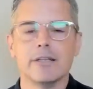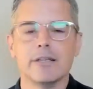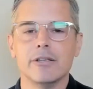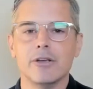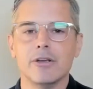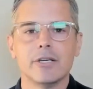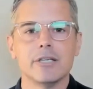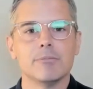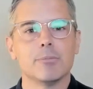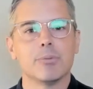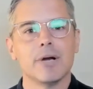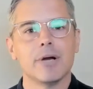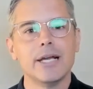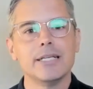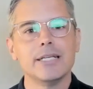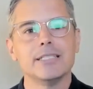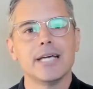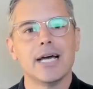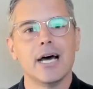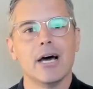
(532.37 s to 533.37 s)
And you can
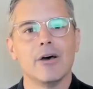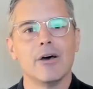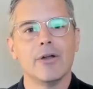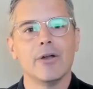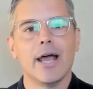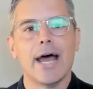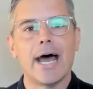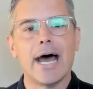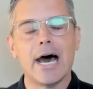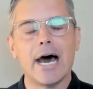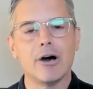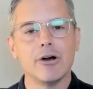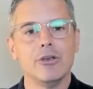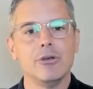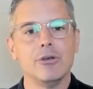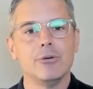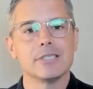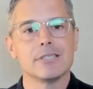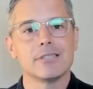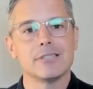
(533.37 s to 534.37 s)
break down how
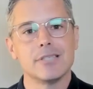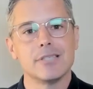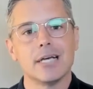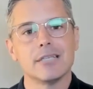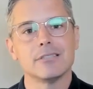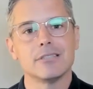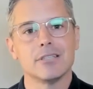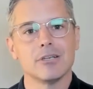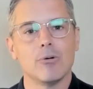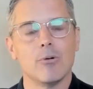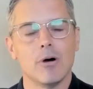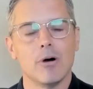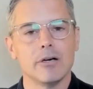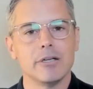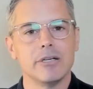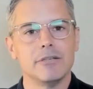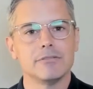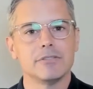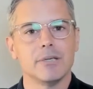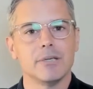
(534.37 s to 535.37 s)
you assess the
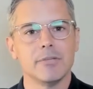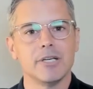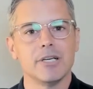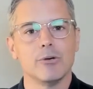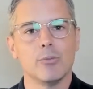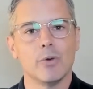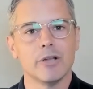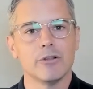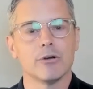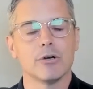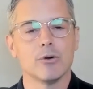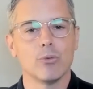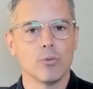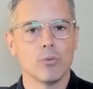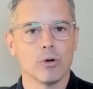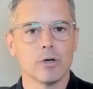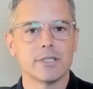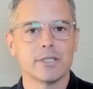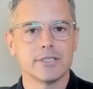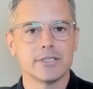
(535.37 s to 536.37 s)
quality of something and whether it
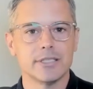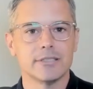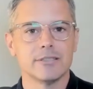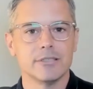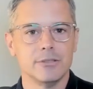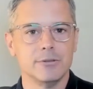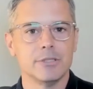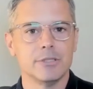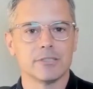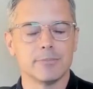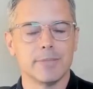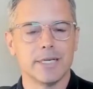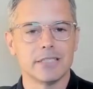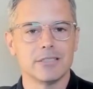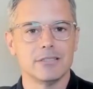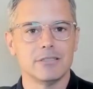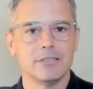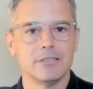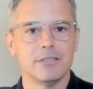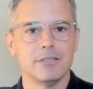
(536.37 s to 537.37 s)
works as you
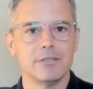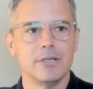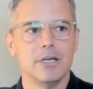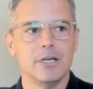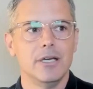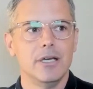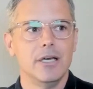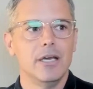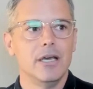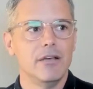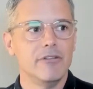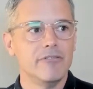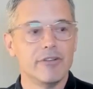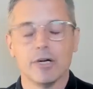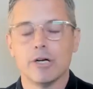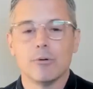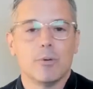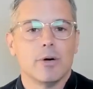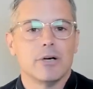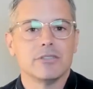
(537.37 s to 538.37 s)
expect it to in
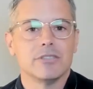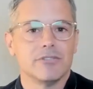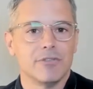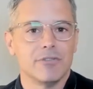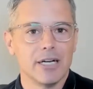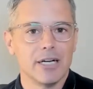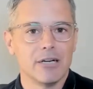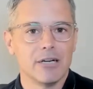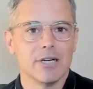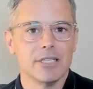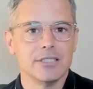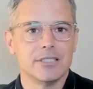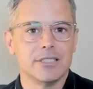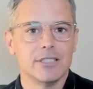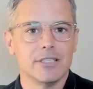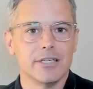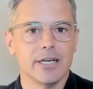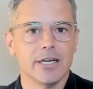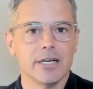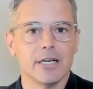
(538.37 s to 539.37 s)
very well-defined
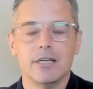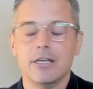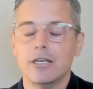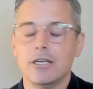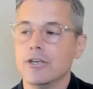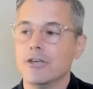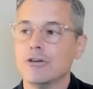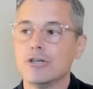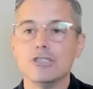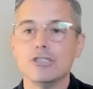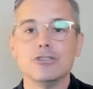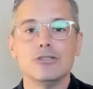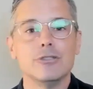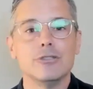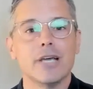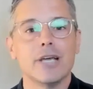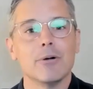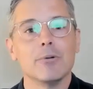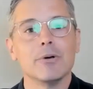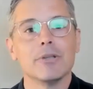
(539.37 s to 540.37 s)
criteria. You can do
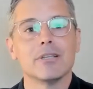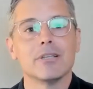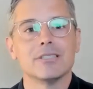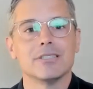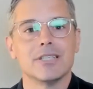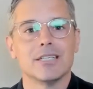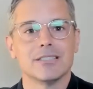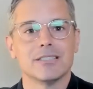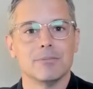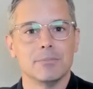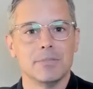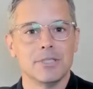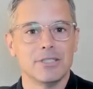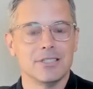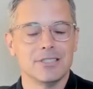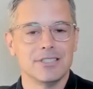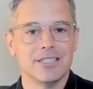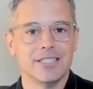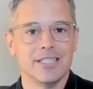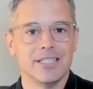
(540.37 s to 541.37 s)
that with
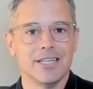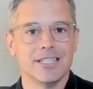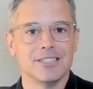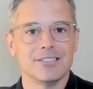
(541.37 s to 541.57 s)
accessibility.